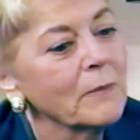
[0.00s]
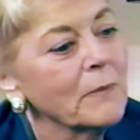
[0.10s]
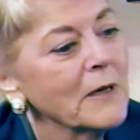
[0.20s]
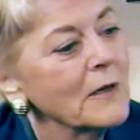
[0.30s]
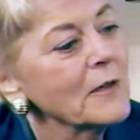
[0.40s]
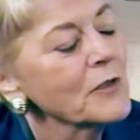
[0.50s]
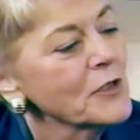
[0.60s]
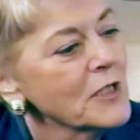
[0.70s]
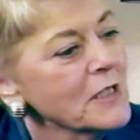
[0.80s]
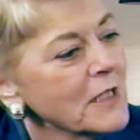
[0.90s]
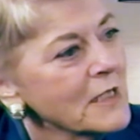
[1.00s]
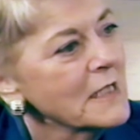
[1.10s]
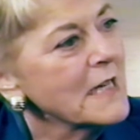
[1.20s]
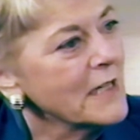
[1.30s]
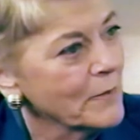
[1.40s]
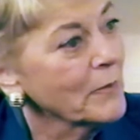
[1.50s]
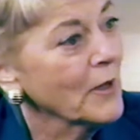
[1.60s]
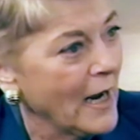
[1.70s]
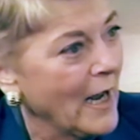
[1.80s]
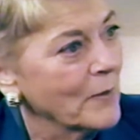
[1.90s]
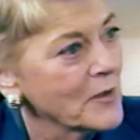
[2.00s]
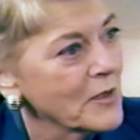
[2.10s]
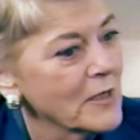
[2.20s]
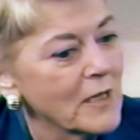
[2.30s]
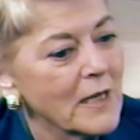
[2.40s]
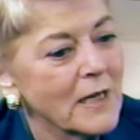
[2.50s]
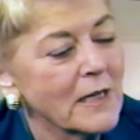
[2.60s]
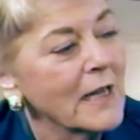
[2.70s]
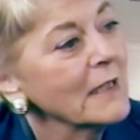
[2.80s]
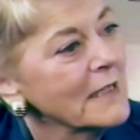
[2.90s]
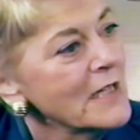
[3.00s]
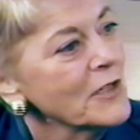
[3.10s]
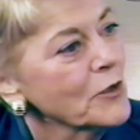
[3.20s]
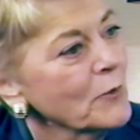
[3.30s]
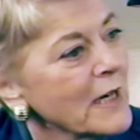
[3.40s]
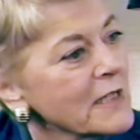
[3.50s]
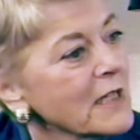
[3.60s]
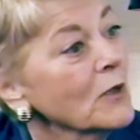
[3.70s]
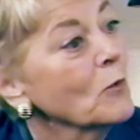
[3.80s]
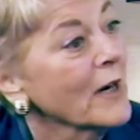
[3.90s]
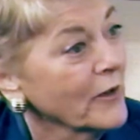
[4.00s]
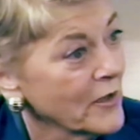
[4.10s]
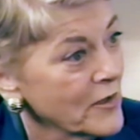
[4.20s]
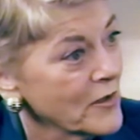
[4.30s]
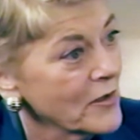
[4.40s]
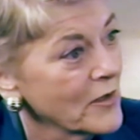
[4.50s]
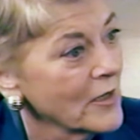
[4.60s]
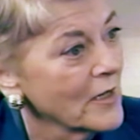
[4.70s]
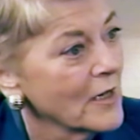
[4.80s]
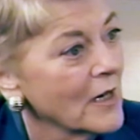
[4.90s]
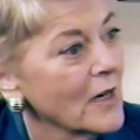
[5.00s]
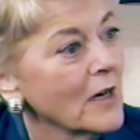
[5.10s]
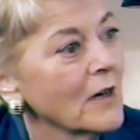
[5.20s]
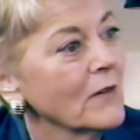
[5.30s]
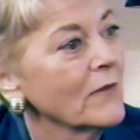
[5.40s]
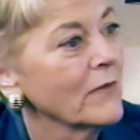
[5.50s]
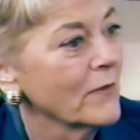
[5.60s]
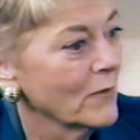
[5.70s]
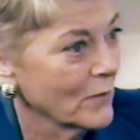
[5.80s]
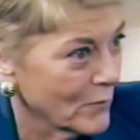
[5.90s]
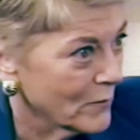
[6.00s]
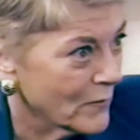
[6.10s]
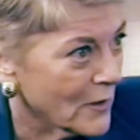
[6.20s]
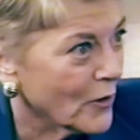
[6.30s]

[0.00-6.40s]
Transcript: but she succeeded, perhaps, in at least oh. raising awareness of the,